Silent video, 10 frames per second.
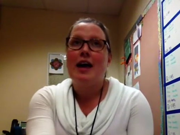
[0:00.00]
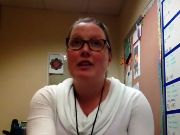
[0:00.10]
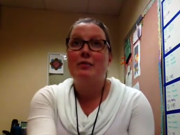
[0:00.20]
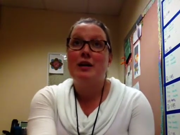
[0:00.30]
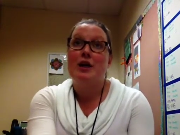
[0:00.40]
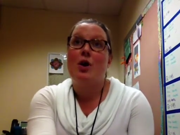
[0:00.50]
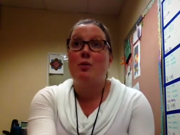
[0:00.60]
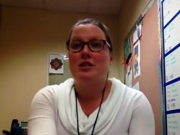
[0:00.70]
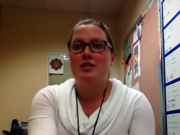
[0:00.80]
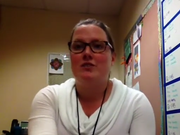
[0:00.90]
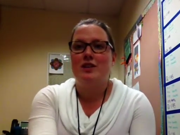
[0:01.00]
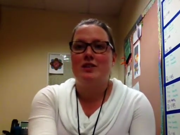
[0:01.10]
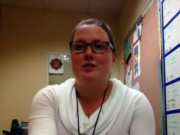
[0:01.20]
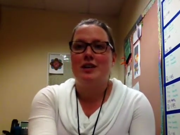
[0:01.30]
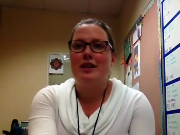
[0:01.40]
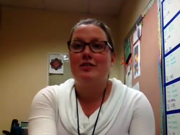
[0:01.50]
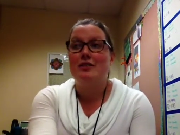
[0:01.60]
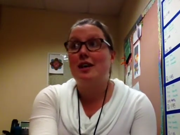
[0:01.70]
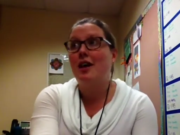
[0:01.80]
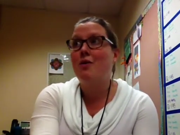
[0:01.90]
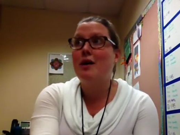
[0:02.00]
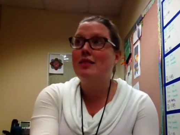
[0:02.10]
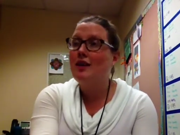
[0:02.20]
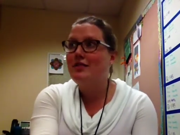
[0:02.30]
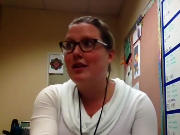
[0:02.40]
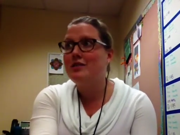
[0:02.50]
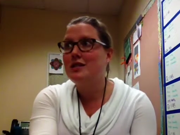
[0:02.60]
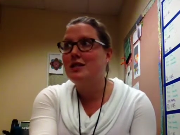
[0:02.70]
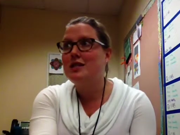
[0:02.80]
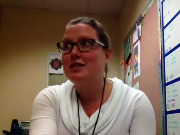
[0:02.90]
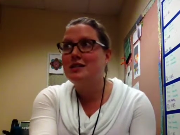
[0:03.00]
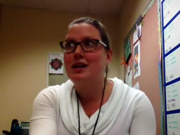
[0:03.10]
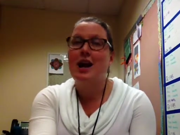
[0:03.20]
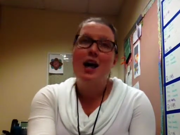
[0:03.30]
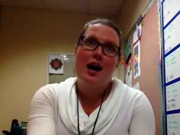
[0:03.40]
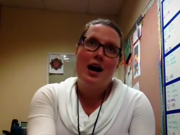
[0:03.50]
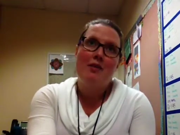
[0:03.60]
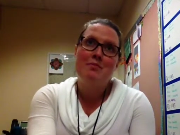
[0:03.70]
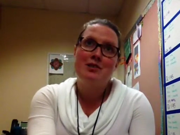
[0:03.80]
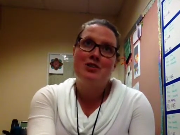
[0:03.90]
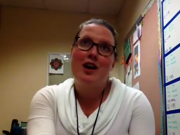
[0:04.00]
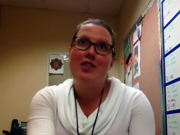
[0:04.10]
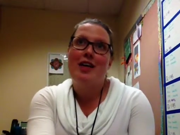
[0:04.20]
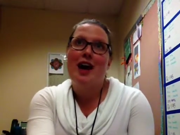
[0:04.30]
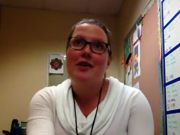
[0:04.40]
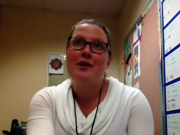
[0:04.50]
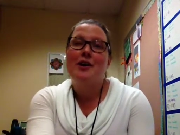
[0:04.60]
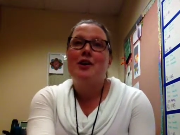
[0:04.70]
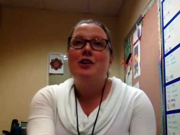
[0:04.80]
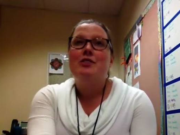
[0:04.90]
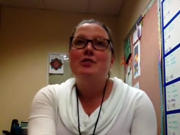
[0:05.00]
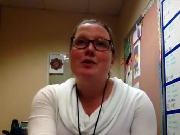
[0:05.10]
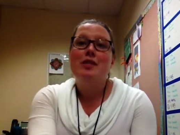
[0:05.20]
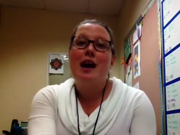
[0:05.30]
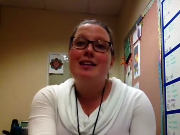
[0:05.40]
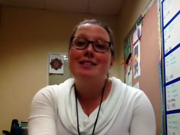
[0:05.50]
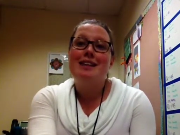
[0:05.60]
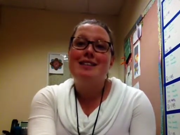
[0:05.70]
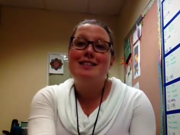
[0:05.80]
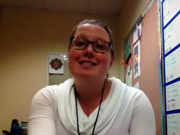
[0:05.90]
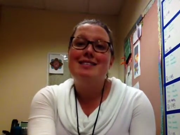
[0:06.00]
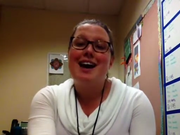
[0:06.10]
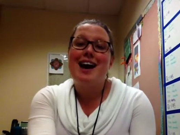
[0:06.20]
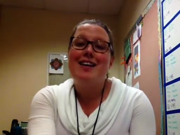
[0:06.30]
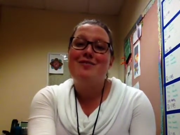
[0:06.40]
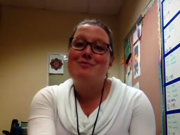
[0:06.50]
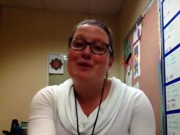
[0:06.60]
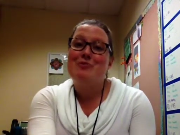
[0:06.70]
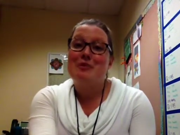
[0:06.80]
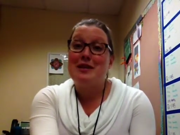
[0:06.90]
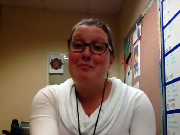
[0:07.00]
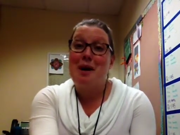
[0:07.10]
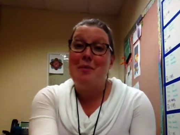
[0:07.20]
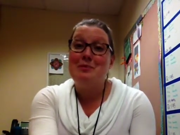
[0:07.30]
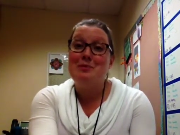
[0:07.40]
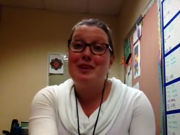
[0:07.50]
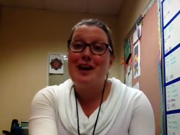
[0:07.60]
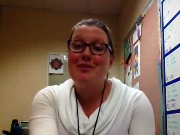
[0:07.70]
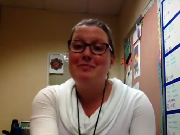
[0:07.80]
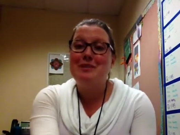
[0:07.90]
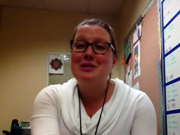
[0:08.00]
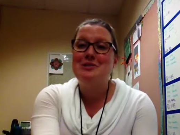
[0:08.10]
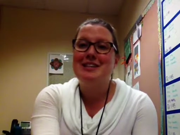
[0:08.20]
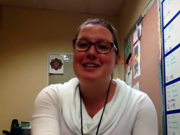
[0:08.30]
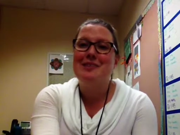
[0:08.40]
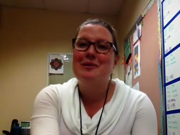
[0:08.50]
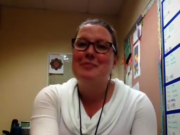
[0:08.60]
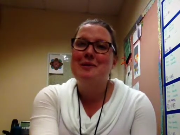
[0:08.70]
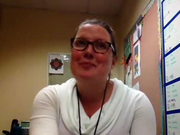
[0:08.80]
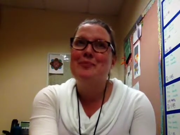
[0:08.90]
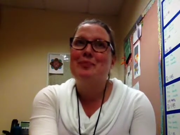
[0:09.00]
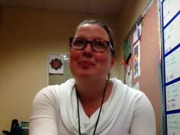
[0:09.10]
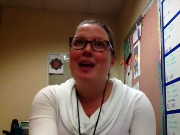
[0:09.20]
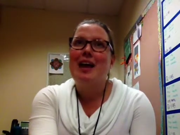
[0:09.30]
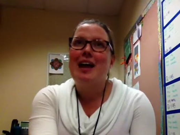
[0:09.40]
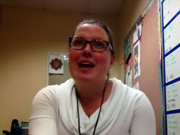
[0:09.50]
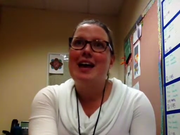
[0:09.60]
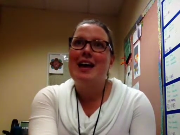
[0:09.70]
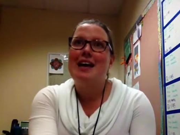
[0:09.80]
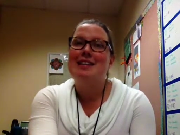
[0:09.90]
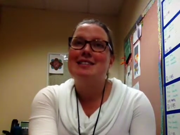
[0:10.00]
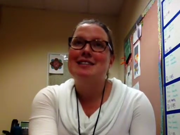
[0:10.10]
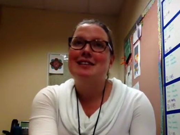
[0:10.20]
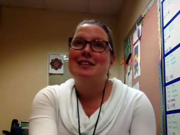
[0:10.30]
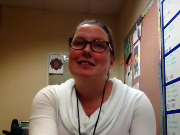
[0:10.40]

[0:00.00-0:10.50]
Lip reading: and then we can all watch the video together and say, oh, I love how you did this, and I'm going to try that. So in that sense, I've been really pumped with how I've been using the equipment and